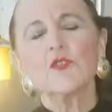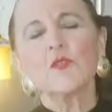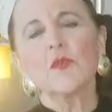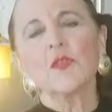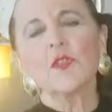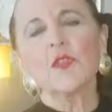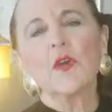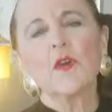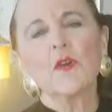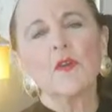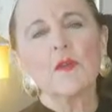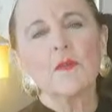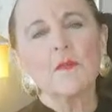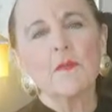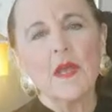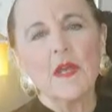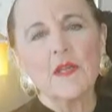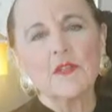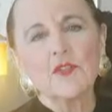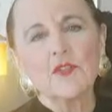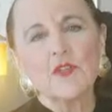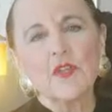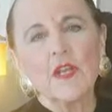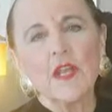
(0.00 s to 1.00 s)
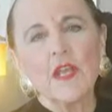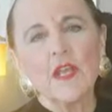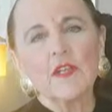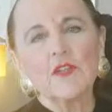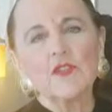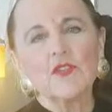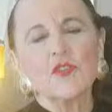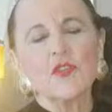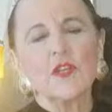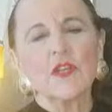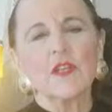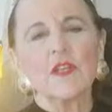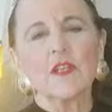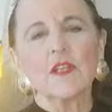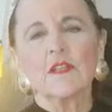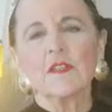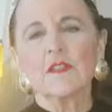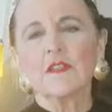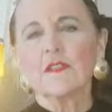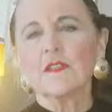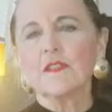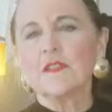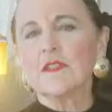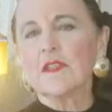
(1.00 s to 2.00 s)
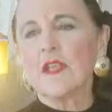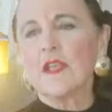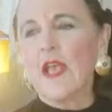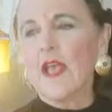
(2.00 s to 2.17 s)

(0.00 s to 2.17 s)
with our imaginations